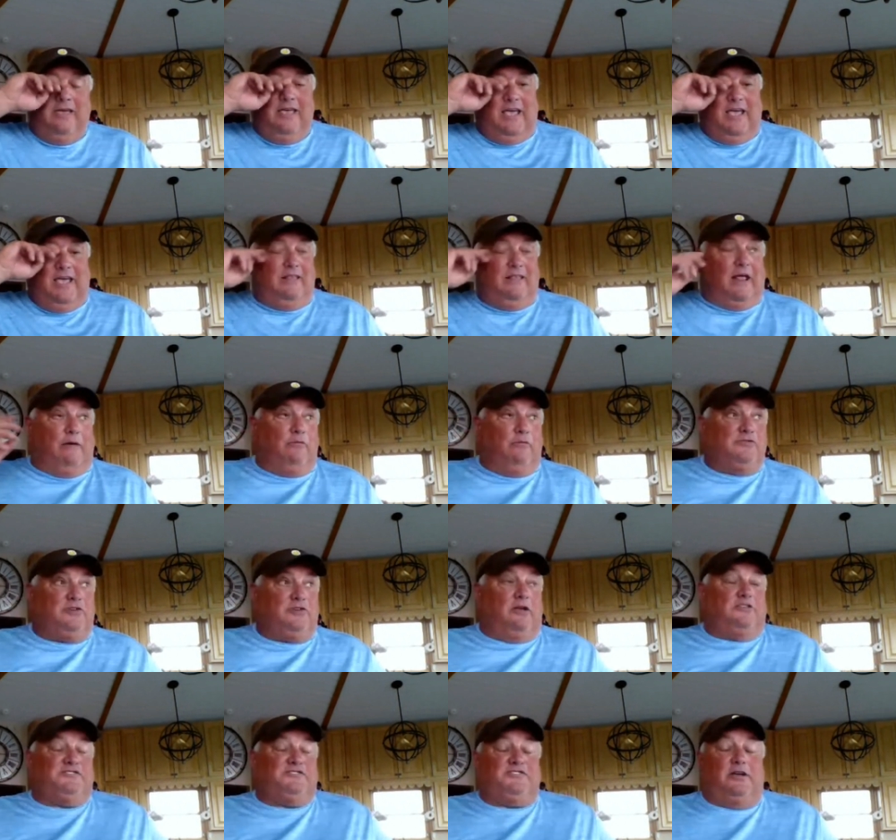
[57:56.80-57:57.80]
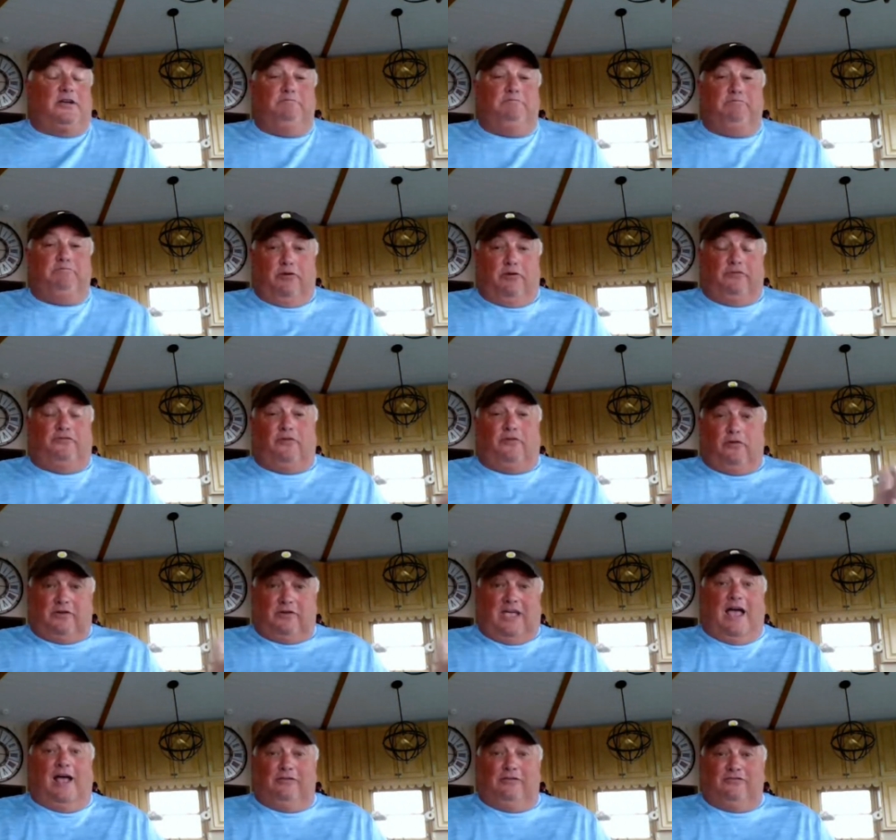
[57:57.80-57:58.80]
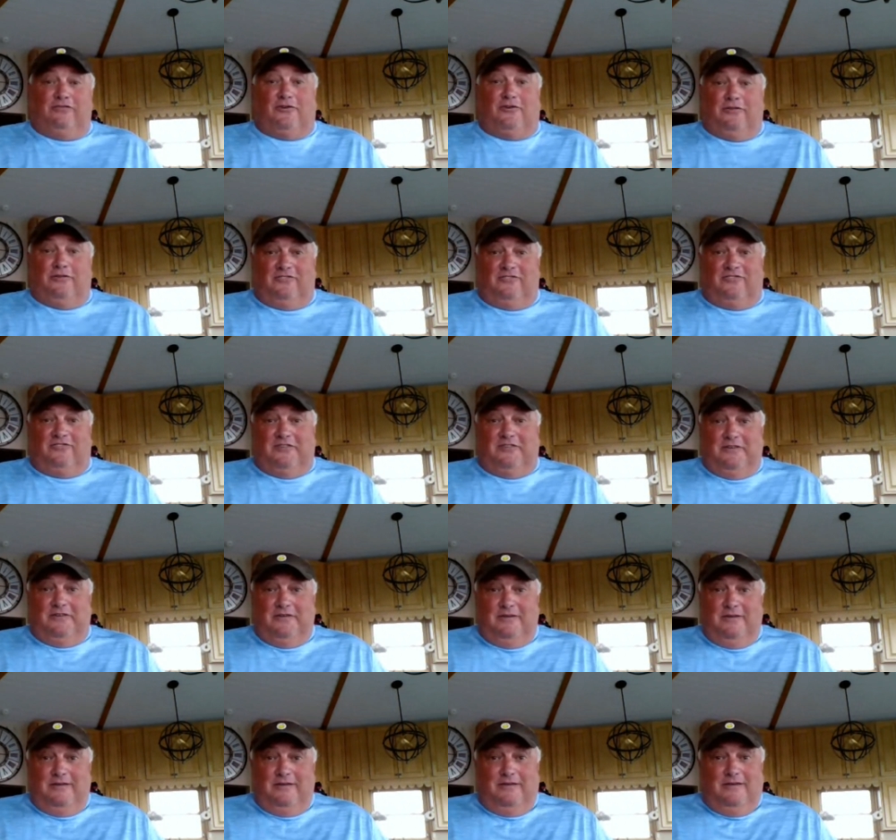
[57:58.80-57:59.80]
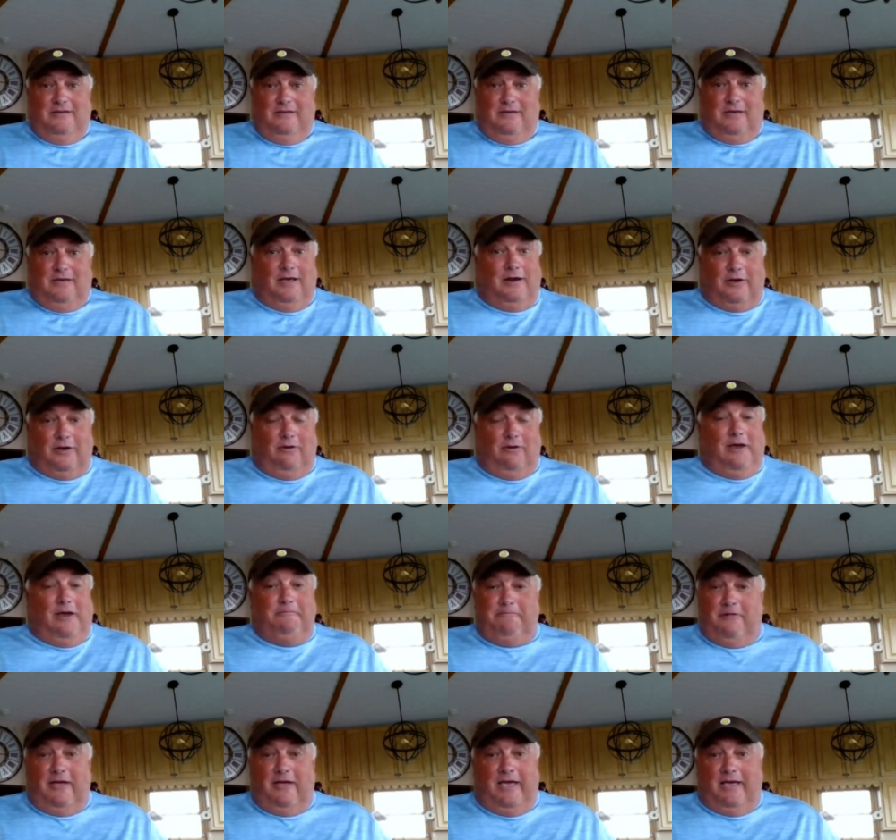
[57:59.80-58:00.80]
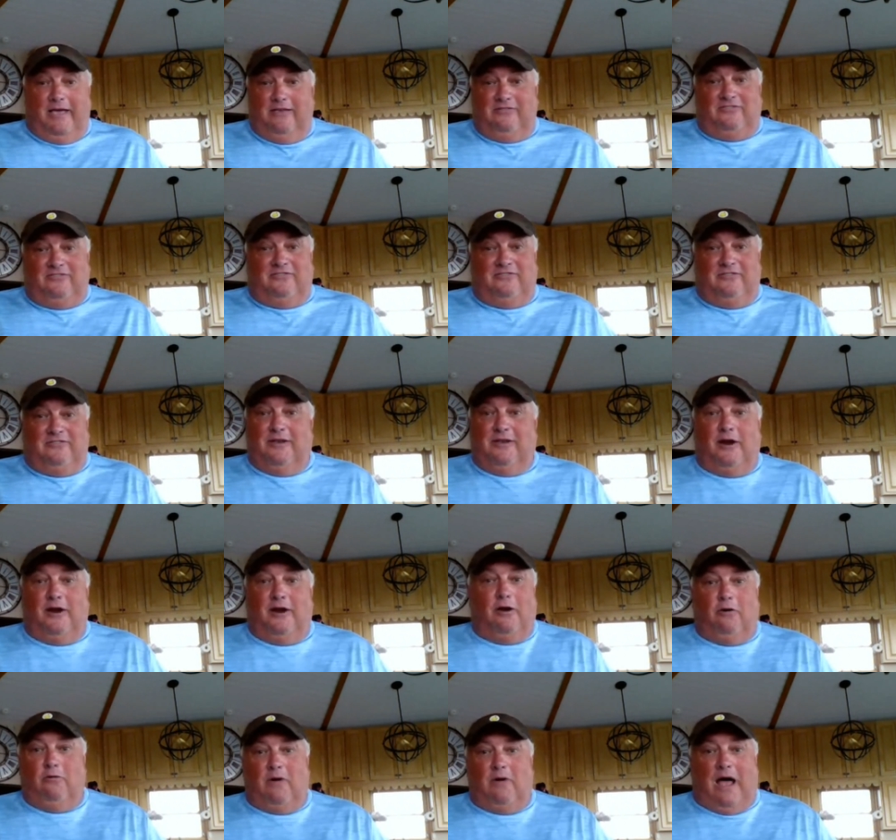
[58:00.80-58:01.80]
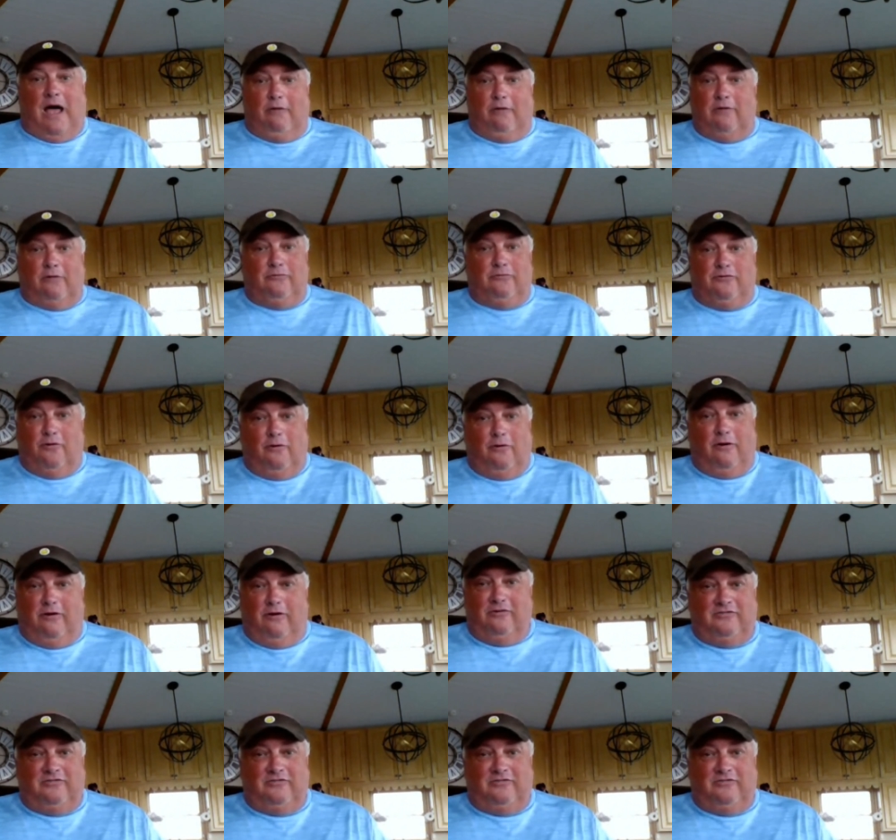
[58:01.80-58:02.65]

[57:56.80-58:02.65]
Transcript: and that was all of a sudden built for concerts in a great place, you know, out of doors